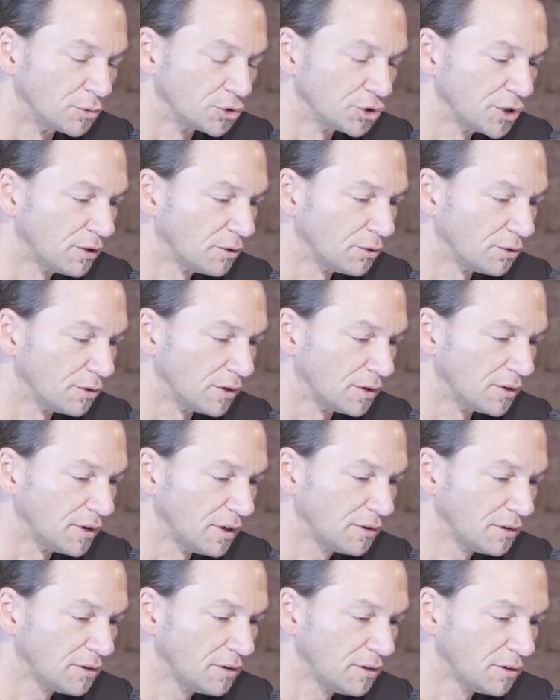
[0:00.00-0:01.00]
machine learning
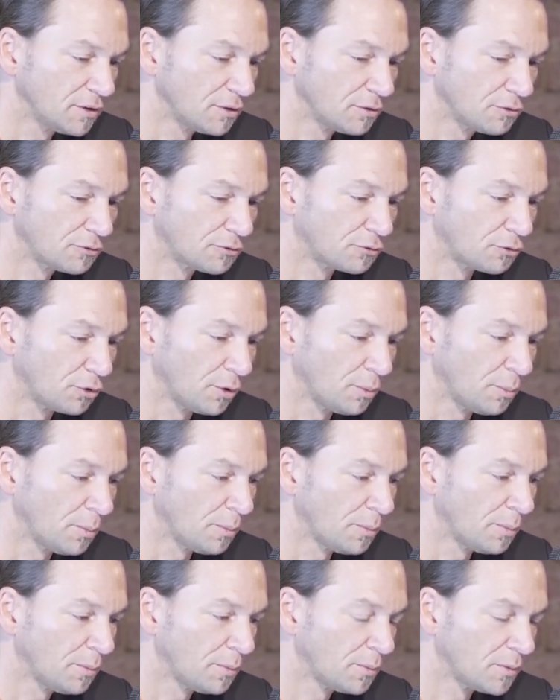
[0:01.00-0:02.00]
data here
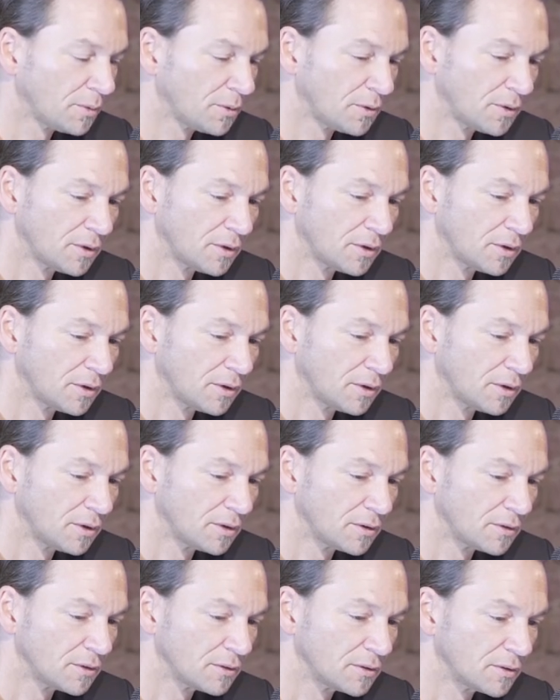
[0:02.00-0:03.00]
from
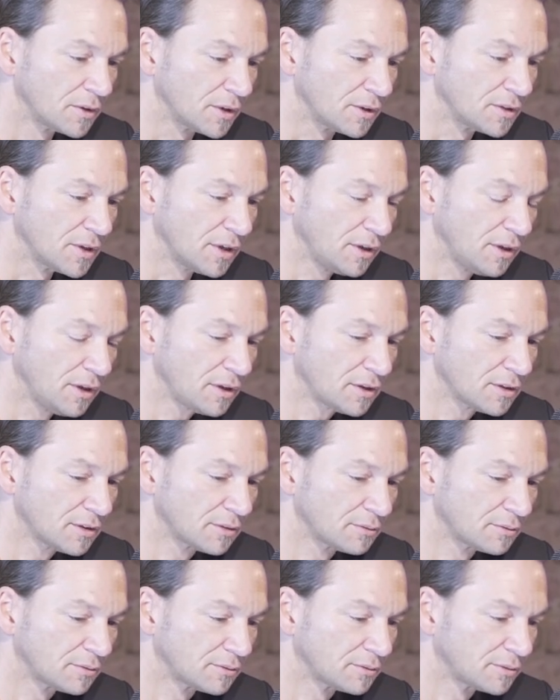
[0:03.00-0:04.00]
Titanic.
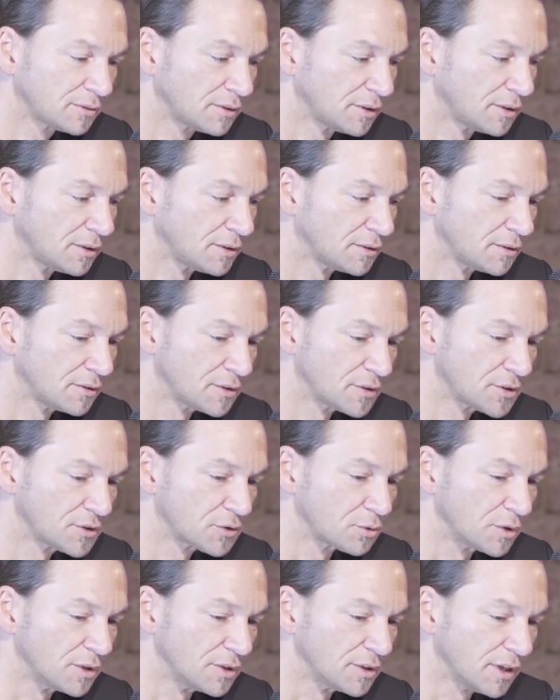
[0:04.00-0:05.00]
This
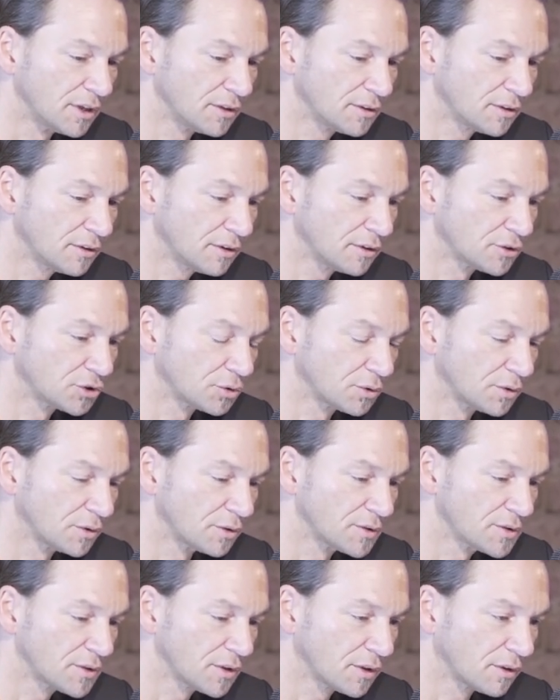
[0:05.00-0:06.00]
is real data. I'll show
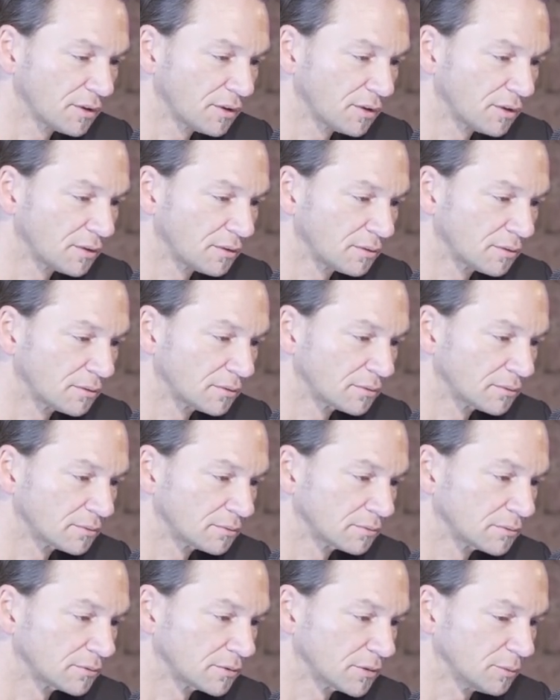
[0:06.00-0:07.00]
you in a second.
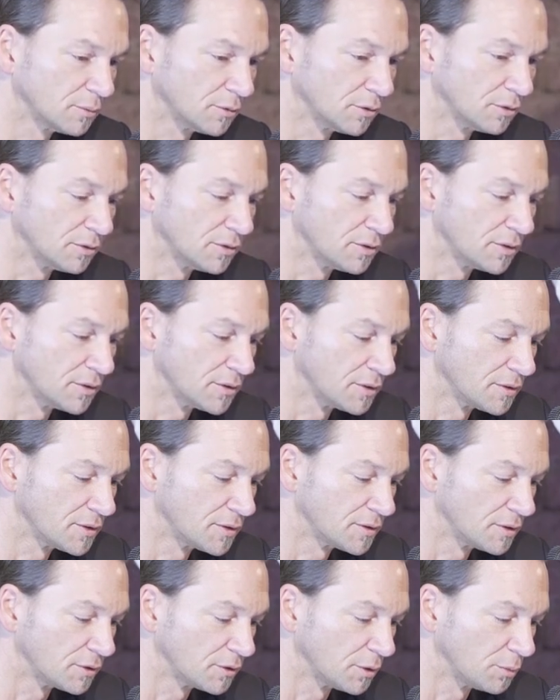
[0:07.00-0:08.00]

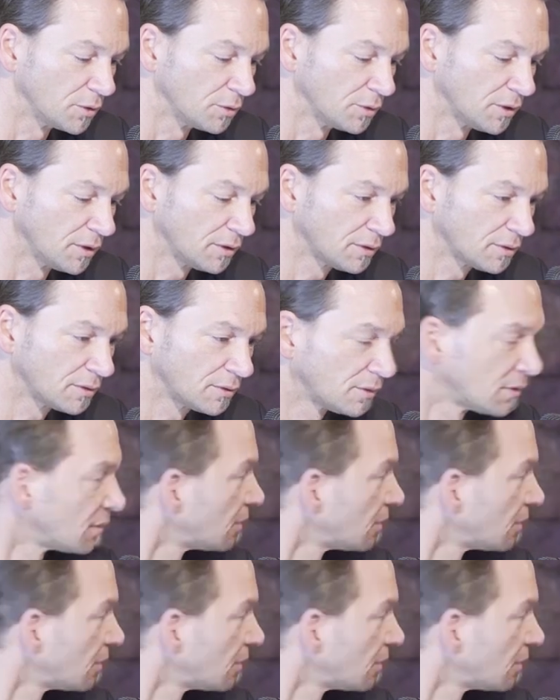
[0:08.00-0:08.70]
Still computing.